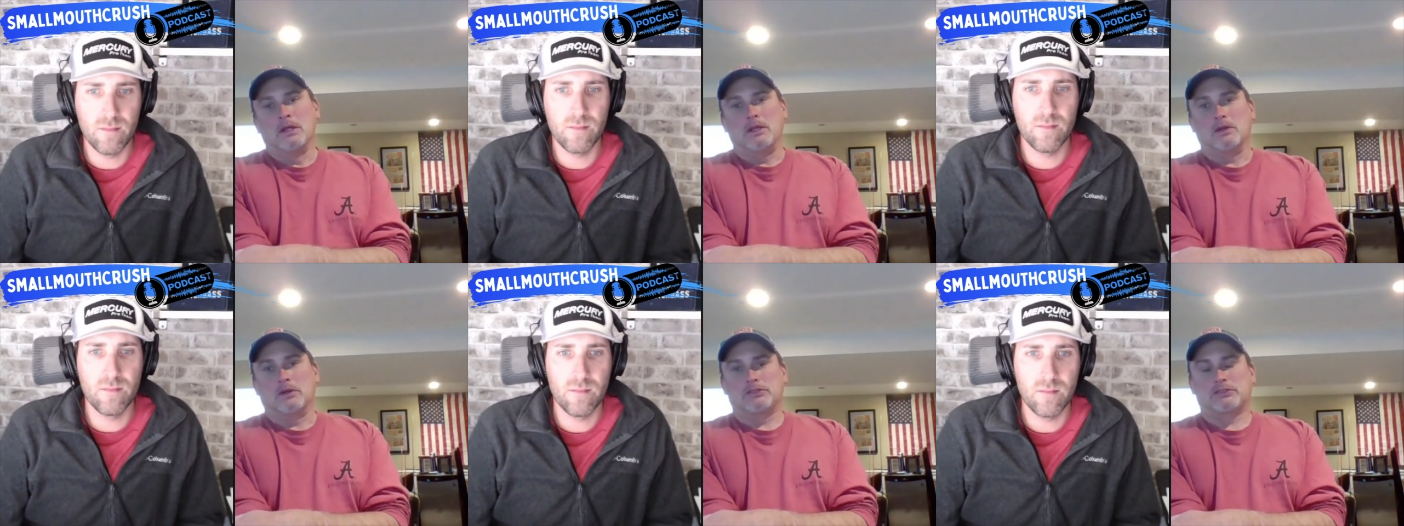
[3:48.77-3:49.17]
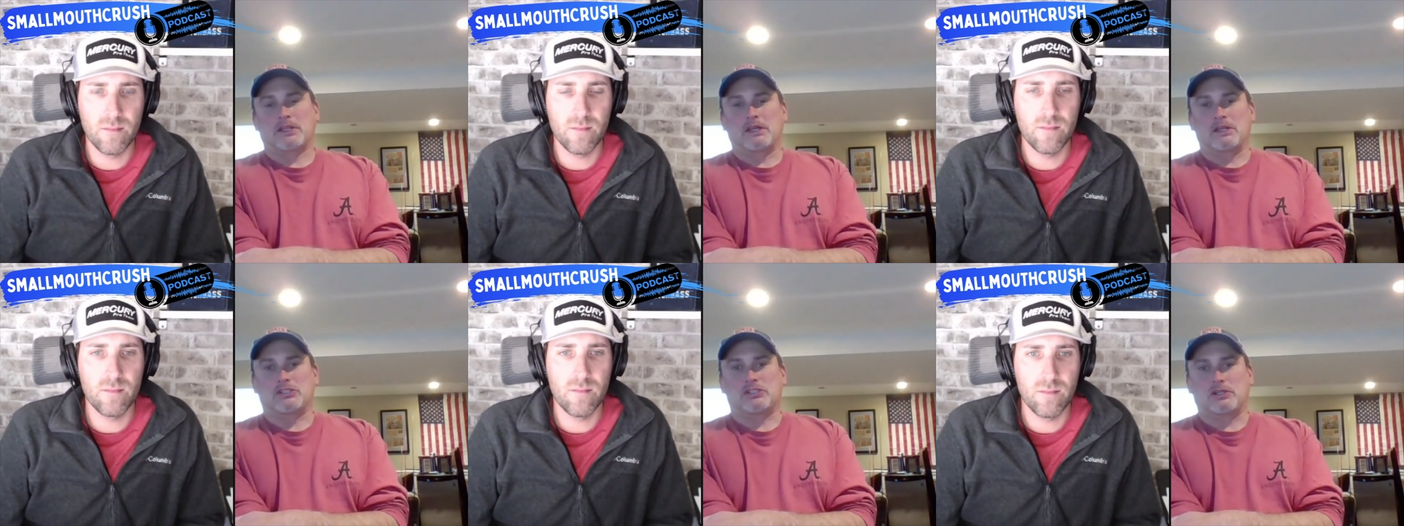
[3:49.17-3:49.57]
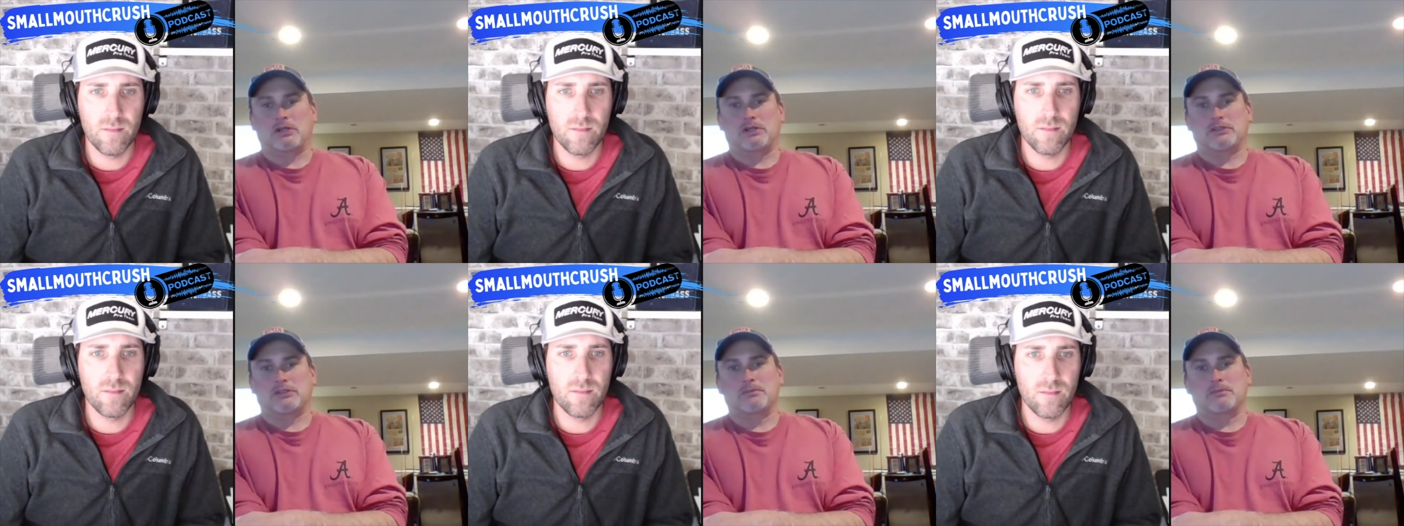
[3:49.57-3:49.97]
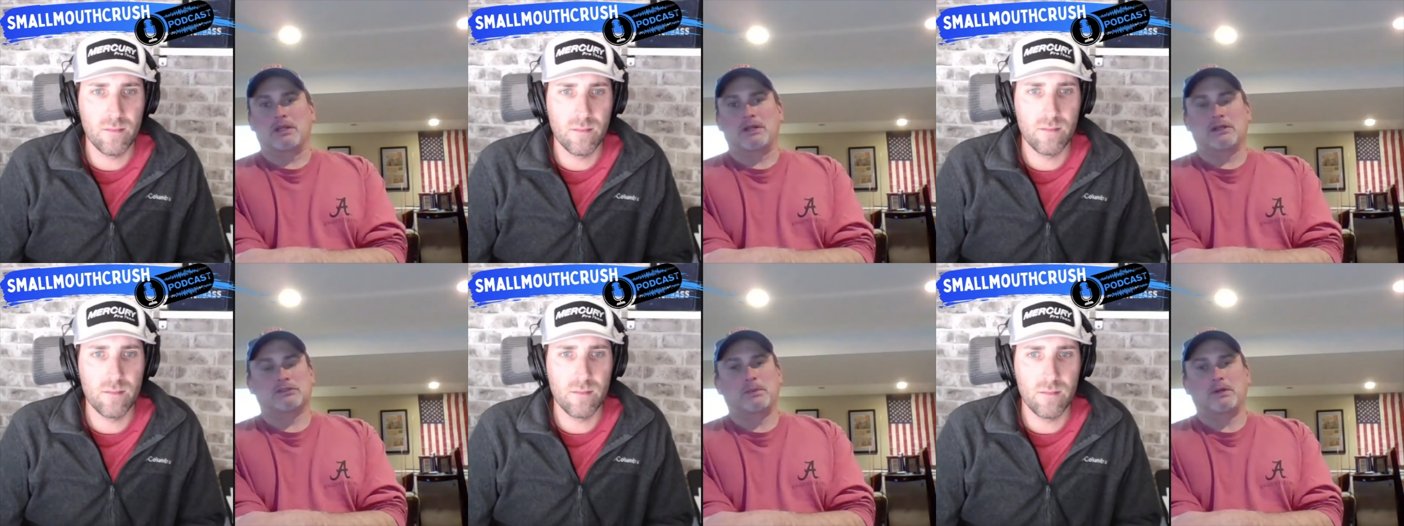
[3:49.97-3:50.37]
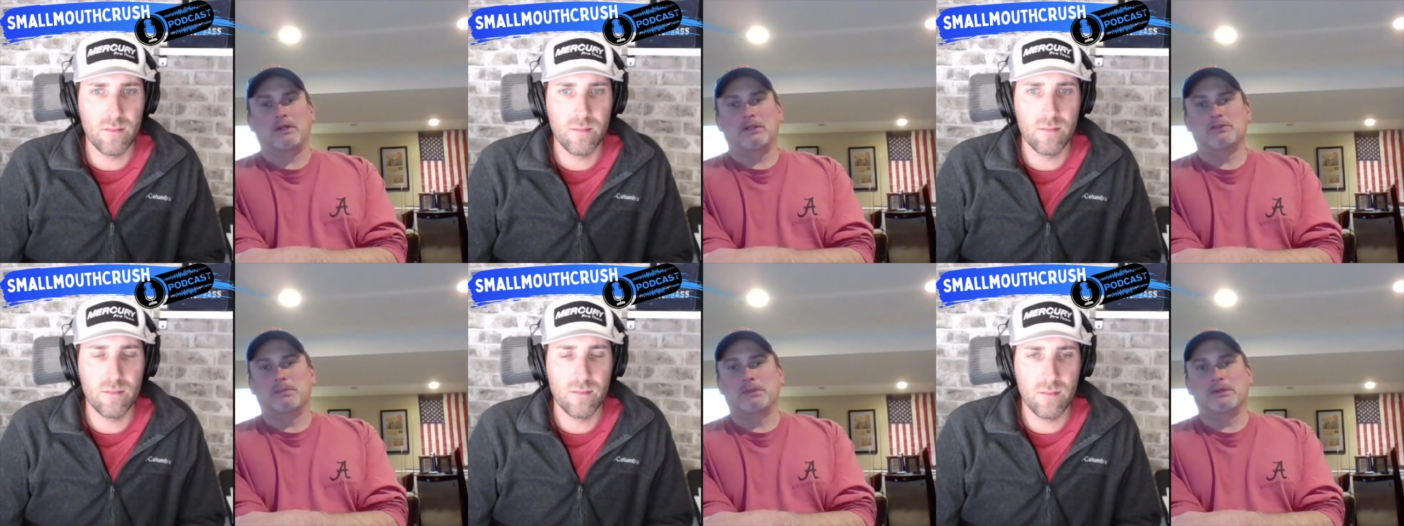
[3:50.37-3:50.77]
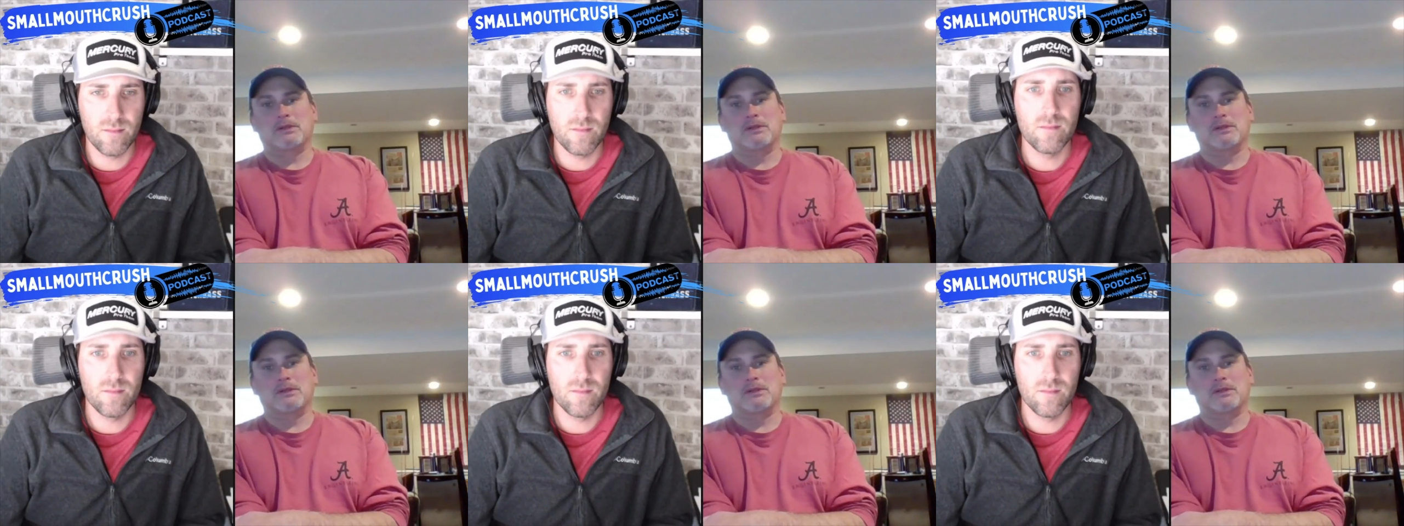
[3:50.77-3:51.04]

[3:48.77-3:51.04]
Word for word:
Speaker 1: you know just kind of share some of that experience but